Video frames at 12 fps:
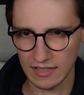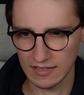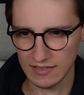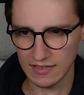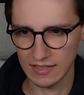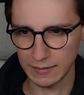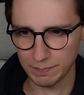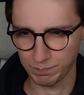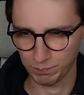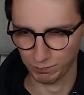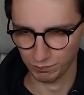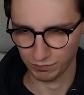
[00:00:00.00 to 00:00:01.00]
Let's see.
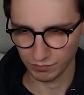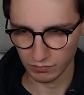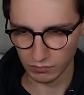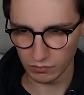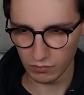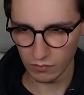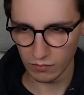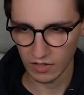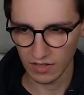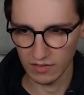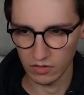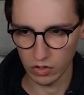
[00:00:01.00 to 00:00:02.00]

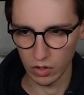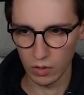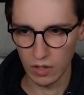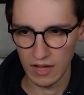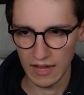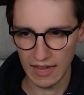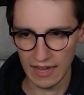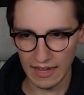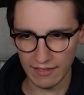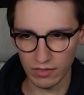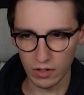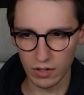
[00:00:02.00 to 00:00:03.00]
So
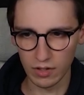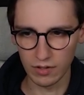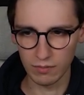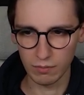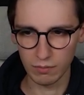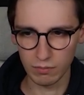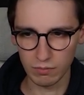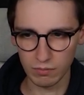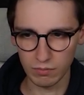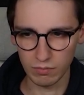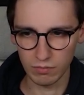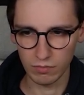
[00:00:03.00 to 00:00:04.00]
at the
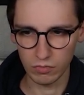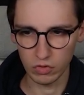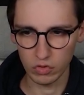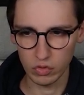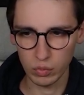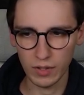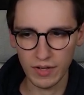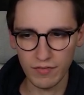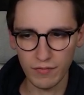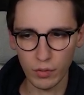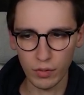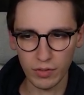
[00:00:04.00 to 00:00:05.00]

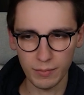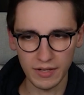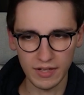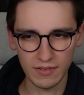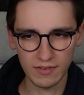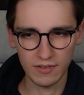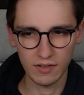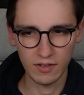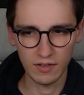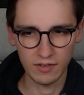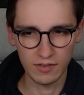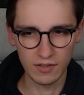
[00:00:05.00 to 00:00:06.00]
24th minute,
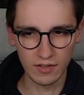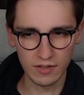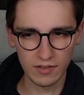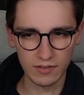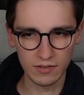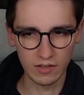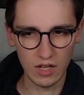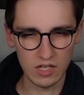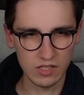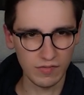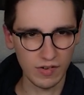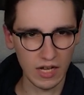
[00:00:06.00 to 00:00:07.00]
the
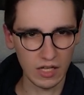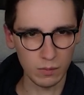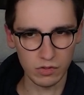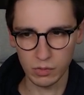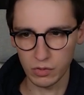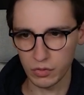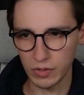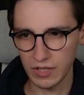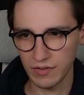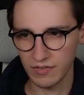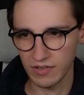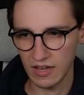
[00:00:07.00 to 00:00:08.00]
last file was
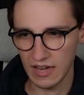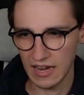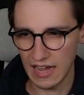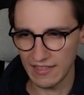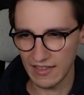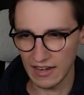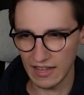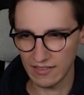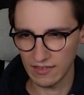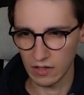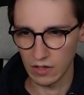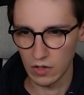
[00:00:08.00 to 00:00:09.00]
retrieved, and then at
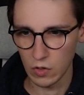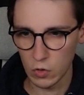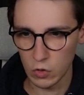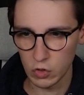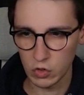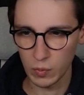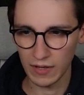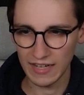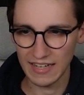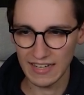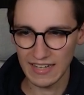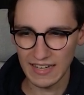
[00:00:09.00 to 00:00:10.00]
the
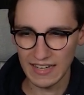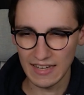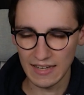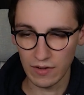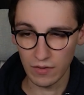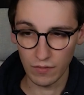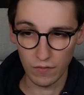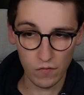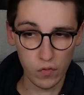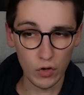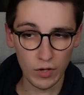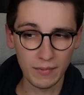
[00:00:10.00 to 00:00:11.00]

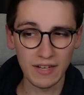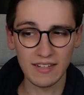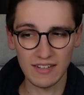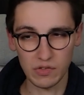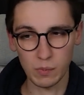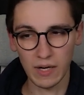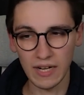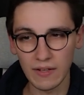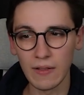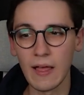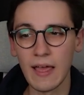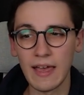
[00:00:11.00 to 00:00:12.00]
24th minute as
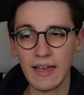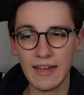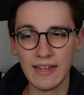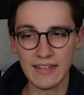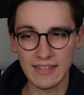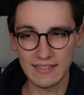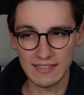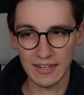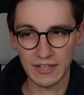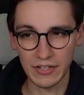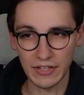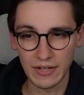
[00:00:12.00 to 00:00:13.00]
well, the
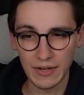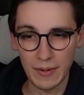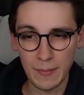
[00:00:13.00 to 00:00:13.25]
attacker